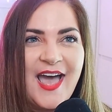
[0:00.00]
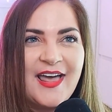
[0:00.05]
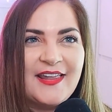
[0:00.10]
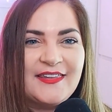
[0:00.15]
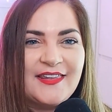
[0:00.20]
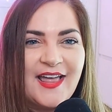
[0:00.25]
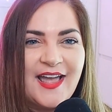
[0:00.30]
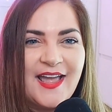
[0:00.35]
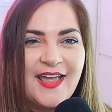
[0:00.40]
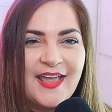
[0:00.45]

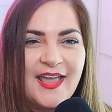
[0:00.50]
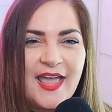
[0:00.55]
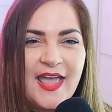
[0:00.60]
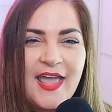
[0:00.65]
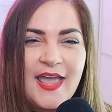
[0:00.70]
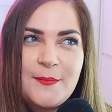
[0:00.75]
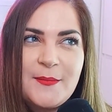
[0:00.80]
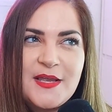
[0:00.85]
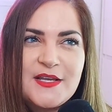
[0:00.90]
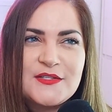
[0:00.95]
And like,
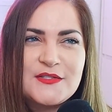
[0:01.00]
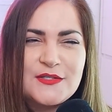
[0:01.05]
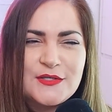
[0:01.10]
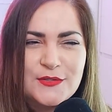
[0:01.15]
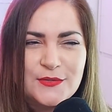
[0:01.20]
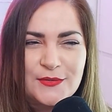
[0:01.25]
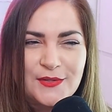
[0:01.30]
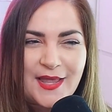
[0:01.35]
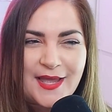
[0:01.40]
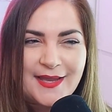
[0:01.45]
it makes
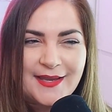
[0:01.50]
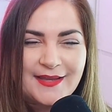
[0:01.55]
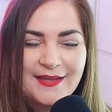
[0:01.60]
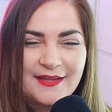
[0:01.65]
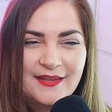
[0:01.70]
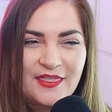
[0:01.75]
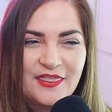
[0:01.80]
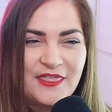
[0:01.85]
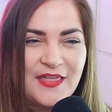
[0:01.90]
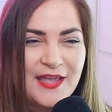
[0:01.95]
you like
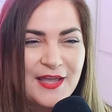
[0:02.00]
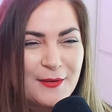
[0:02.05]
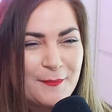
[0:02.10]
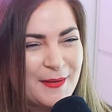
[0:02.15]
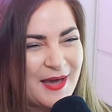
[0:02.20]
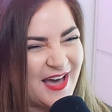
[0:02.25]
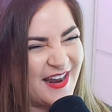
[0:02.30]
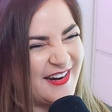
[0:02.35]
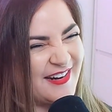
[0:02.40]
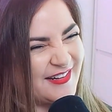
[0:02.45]
think
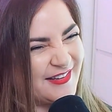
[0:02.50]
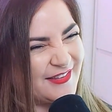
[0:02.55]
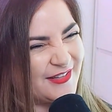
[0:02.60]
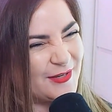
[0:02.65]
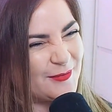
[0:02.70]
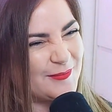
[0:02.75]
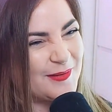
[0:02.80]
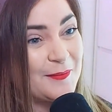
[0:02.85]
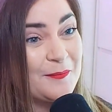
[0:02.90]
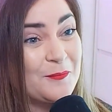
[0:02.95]
about it a
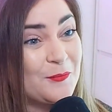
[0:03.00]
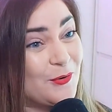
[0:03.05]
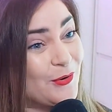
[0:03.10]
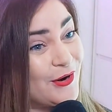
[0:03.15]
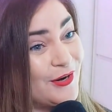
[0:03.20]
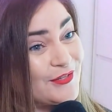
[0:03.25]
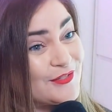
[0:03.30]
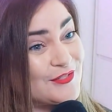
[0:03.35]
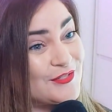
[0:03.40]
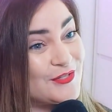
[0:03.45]
little bit
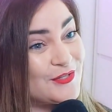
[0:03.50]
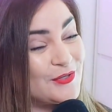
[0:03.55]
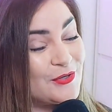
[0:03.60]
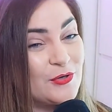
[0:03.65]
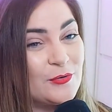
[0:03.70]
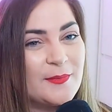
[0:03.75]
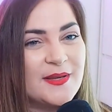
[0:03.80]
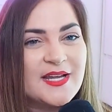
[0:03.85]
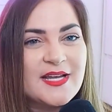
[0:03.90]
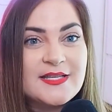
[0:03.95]
more
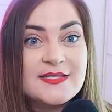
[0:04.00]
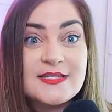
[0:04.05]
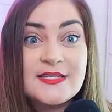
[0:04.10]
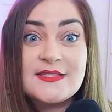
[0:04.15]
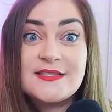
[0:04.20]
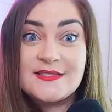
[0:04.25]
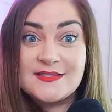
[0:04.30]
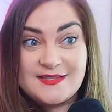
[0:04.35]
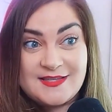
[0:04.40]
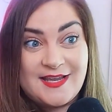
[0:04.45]
too, because
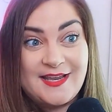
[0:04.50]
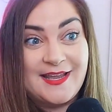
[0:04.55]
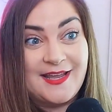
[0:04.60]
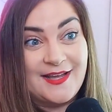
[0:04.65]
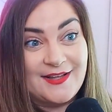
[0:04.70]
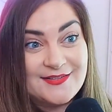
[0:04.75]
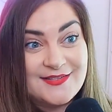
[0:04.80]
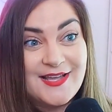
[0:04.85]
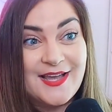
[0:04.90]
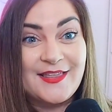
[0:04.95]
it's
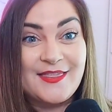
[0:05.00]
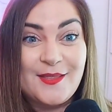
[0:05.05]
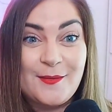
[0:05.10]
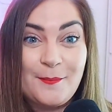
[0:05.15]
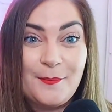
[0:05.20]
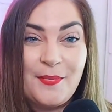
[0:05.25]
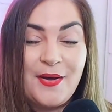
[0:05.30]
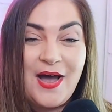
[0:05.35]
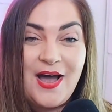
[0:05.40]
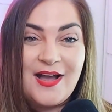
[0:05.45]
thinking outside
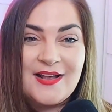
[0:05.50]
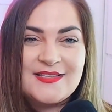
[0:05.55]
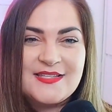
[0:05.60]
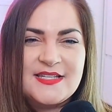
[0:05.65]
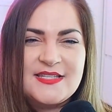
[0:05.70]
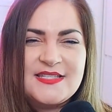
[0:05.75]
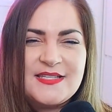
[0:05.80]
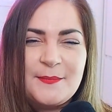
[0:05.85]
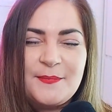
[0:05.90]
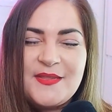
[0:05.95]
the box.
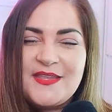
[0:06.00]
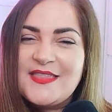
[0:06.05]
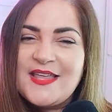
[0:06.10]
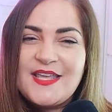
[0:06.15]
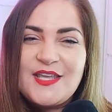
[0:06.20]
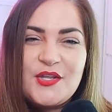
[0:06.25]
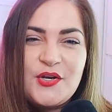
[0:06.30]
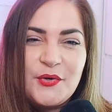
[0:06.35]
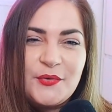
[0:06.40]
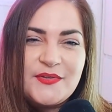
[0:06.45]
It's something
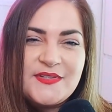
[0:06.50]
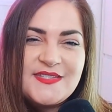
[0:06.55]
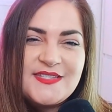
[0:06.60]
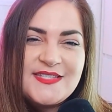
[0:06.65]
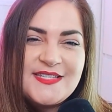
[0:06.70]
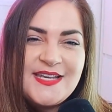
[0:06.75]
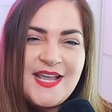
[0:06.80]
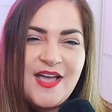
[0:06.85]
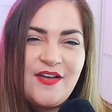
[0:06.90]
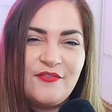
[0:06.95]
that you don't
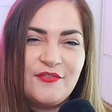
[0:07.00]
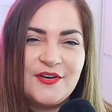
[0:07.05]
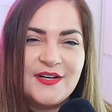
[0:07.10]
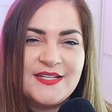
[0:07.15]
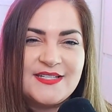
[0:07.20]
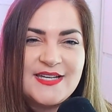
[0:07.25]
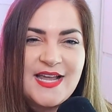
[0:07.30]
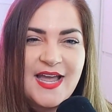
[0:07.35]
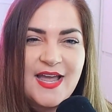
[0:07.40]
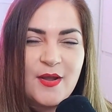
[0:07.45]
see
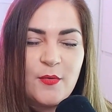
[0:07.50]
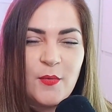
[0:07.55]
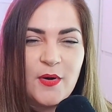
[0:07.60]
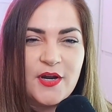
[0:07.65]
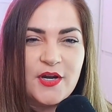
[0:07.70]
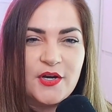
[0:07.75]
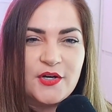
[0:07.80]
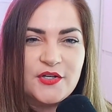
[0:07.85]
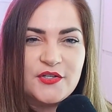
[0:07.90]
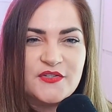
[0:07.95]
every day
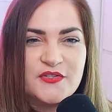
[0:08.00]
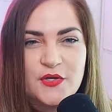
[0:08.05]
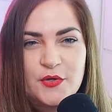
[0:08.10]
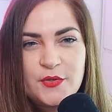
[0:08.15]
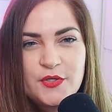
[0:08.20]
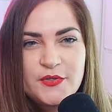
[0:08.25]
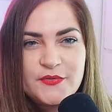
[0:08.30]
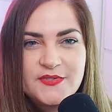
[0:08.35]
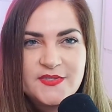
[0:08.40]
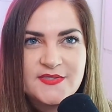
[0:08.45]
where you're so
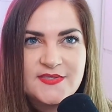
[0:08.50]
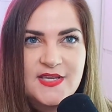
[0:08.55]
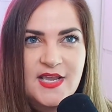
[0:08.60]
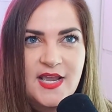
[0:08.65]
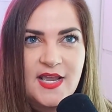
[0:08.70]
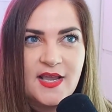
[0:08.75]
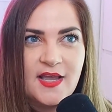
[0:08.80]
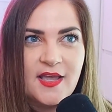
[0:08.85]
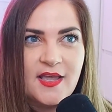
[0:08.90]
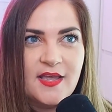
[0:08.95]
used to
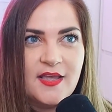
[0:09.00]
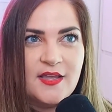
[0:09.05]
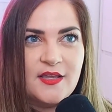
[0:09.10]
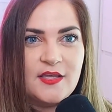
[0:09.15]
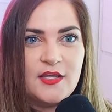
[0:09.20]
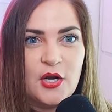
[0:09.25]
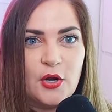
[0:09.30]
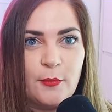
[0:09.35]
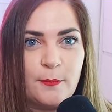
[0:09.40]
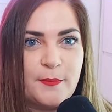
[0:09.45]
seeing,
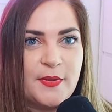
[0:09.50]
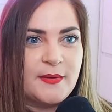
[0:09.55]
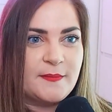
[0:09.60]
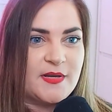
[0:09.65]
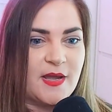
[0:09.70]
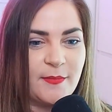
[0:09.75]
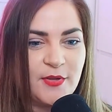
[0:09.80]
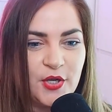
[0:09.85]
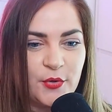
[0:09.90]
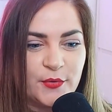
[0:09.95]
you know,
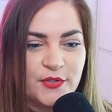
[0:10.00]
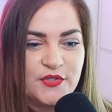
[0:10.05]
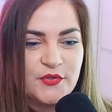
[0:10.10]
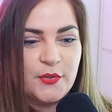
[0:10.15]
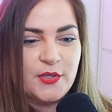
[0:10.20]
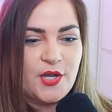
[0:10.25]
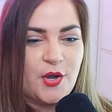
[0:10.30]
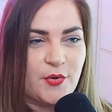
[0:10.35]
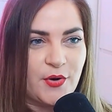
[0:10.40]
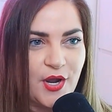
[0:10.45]
BMW or
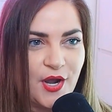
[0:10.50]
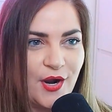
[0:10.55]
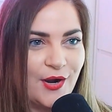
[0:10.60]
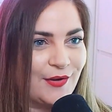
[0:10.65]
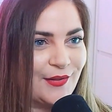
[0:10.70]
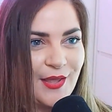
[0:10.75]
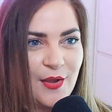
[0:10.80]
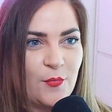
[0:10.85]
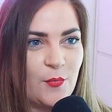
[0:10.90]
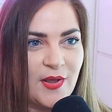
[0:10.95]

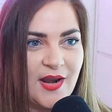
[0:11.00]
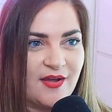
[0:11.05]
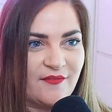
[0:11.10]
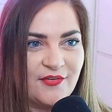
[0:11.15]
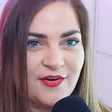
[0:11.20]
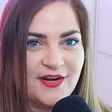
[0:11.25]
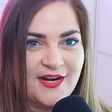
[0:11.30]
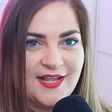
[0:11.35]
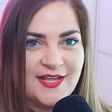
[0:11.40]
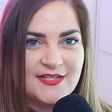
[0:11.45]
Toyota or like
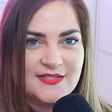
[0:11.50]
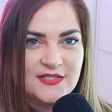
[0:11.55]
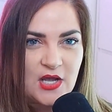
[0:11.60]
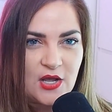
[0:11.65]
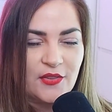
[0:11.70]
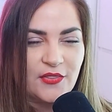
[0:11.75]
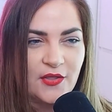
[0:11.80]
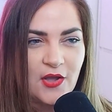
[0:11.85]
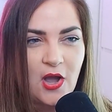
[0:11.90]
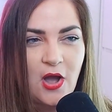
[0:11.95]
whatever it is
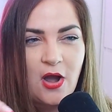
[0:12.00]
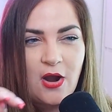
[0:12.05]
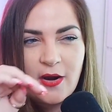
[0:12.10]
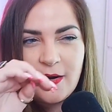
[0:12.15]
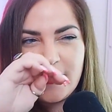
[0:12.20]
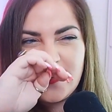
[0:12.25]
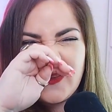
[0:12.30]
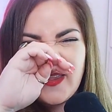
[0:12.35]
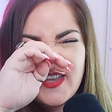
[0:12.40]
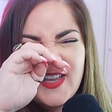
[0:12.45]
on the
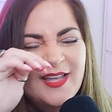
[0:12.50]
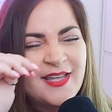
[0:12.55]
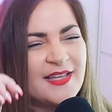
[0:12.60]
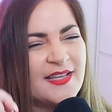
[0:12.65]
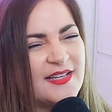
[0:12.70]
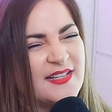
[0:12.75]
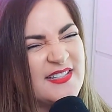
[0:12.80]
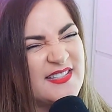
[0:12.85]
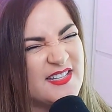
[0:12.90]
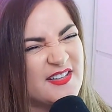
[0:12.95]
car. And you're like,
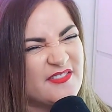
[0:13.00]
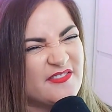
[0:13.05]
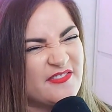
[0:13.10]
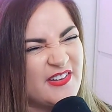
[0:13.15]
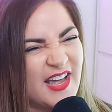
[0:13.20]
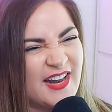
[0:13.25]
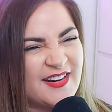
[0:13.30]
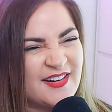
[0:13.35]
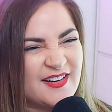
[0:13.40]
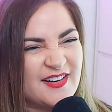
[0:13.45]

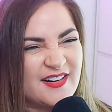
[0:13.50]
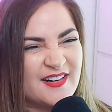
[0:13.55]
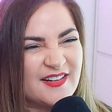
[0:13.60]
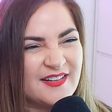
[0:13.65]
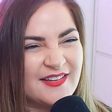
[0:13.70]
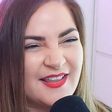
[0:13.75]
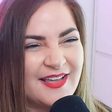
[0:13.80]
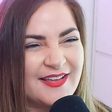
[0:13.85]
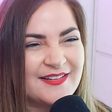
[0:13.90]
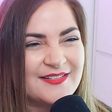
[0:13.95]

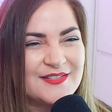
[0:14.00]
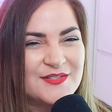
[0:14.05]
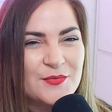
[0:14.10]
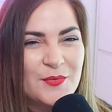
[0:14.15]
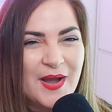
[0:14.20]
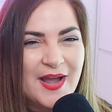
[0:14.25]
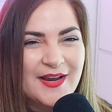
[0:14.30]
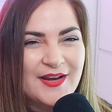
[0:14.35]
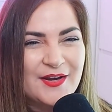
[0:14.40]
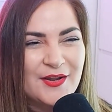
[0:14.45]
Defender, like,
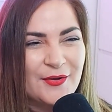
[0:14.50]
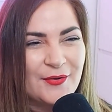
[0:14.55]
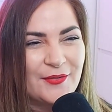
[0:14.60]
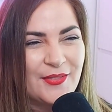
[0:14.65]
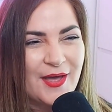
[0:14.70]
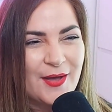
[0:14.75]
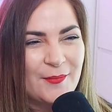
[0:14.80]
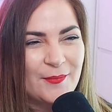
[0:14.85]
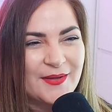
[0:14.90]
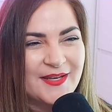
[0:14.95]
do I know
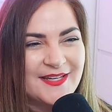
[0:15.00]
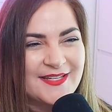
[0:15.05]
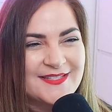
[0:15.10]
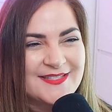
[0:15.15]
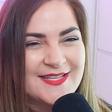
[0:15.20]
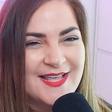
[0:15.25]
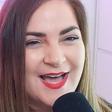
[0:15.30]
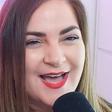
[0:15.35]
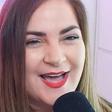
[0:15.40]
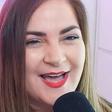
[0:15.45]
that? What
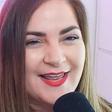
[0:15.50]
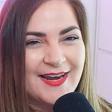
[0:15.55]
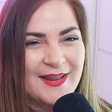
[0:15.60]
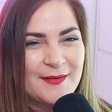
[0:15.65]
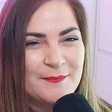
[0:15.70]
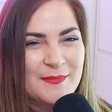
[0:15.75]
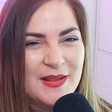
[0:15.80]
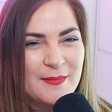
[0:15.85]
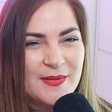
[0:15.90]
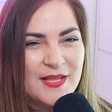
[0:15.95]
is that?
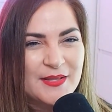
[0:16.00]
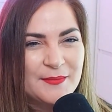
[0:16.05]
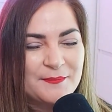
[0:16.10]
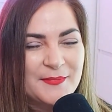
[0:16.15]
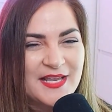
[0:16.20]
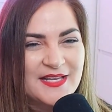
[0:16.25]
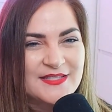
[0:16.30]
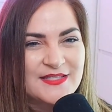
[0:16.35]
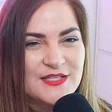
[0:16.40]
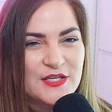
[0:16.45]
And maybe it
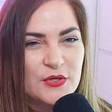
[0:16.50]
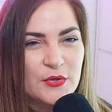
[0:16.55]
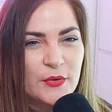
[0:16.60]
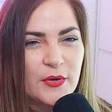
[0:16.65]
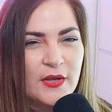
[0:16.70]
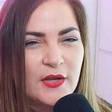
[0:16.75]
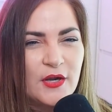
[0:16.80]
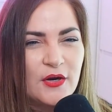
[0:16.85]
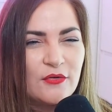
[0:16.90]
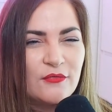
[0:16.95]
makes you
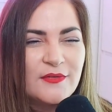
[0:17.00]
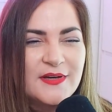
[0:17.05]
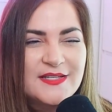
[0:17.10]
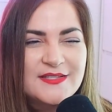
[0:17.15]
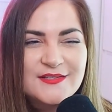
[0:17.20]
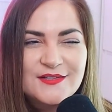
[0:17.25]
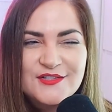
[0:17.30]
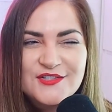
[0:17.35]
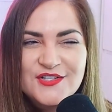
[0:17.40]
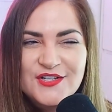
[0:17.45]

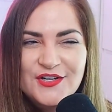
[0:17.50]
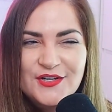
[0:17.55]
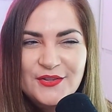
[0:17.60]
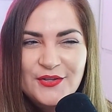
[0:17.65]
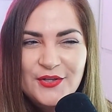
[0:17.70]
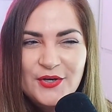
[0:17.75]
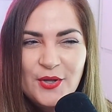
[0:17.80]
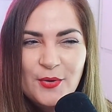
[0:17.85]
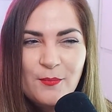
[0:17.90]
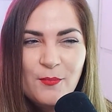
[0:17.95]
research it a
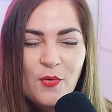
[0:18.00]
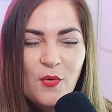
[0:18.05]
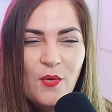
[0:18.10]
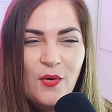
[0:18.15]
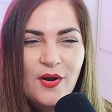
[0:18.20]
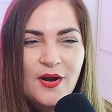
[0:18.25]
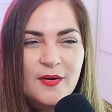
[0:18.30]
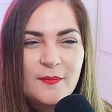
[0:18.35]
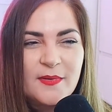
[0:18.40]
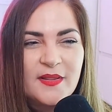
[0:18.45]
little
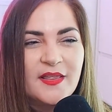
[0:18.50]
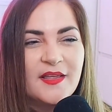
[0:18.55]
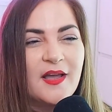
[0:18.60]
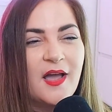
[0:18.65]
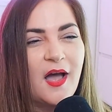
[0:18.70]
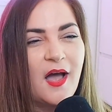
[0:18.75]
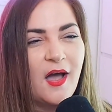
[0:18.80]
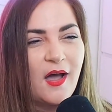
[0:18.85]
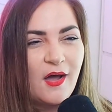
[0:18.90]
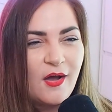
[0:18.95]
more and be like,
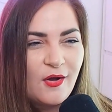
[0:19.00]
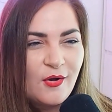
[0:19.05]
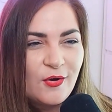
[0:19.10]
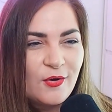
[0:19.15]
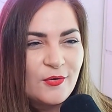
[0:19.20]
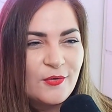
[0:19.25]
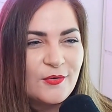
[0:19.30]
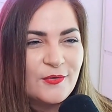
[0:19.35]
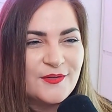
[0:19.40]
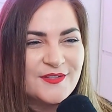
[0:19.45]

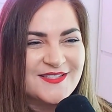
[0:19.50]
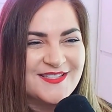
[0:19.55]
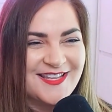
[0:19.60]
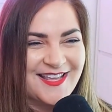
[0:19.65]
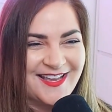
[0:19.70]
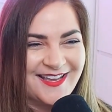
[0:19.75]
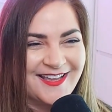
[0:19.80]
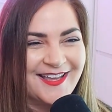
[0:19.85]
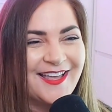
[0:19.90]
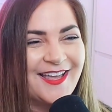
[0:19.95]
oh, it's
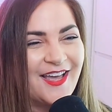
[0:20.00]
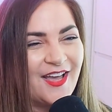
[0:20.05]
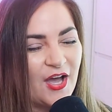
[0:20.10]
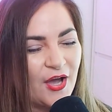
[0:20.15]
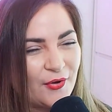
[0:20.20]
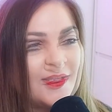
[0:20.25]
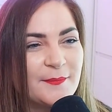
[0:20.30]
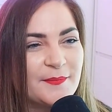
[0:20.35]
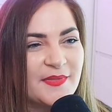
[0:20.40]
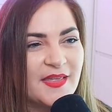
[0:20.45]
like,
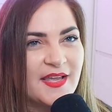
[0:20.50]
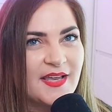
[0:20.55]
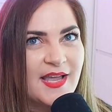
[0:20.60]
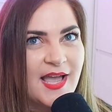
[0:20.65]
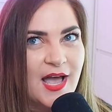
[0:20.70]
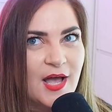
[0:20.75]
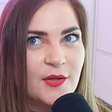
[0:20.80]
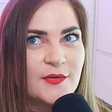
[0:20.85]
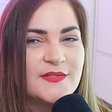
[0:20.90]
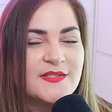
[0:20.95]
something
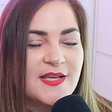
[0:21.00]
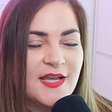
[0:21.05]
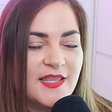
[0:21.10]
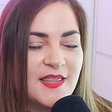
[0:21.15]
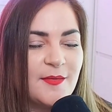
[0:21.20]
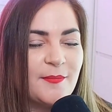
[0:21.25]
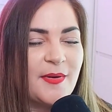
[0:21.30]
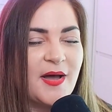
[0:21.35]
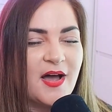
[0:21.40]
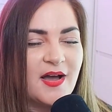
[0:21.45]

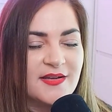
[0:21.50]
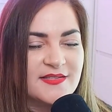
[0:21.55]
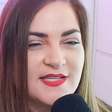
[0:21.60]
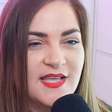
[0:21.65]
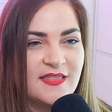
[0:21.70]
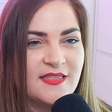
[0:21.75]
outside the box.